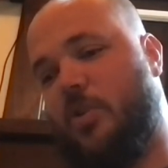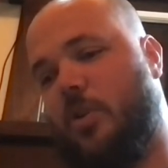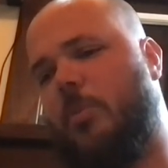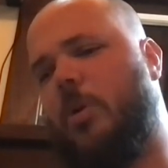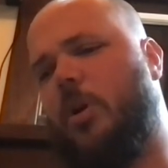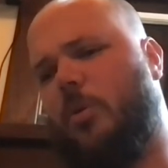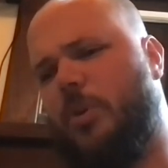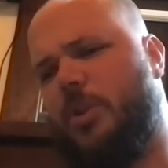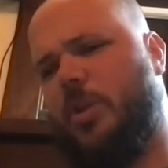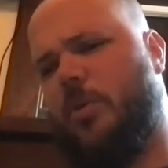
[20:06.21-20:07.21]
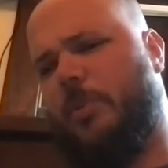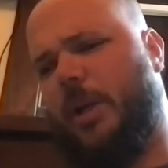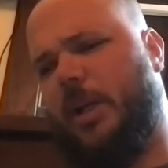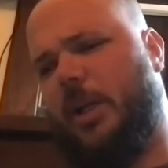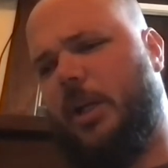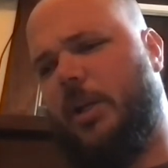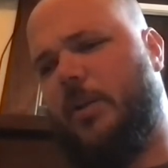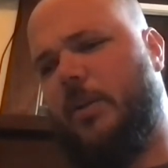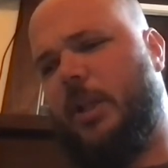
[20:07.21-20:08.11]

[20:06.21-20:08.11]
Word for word: to him, "What'd you do with my gun?"